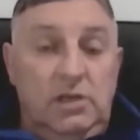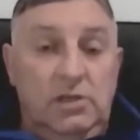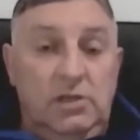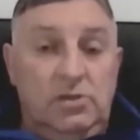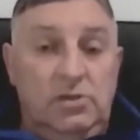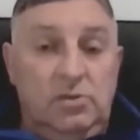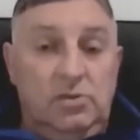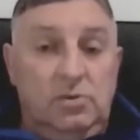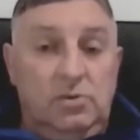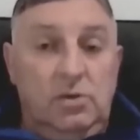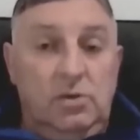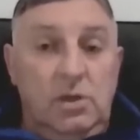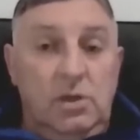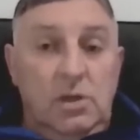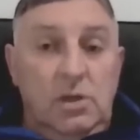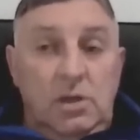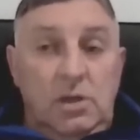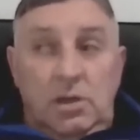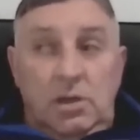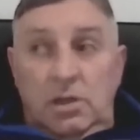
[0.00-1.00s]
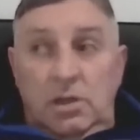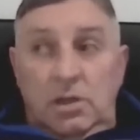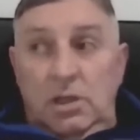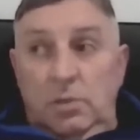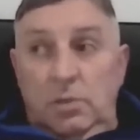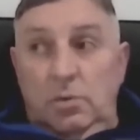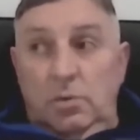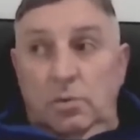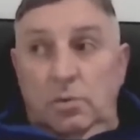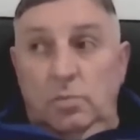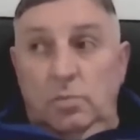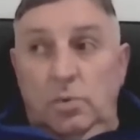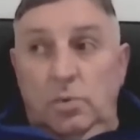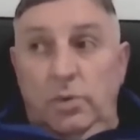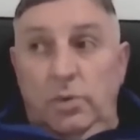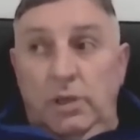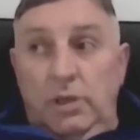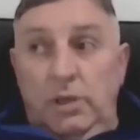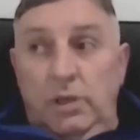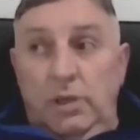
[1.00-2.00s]
So we'll
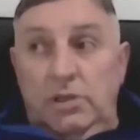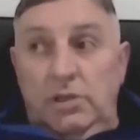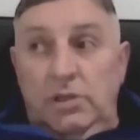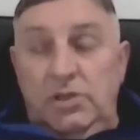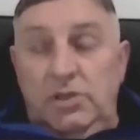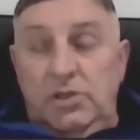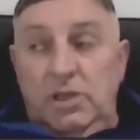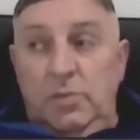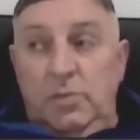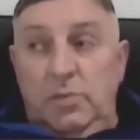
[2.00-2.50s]
wait to see,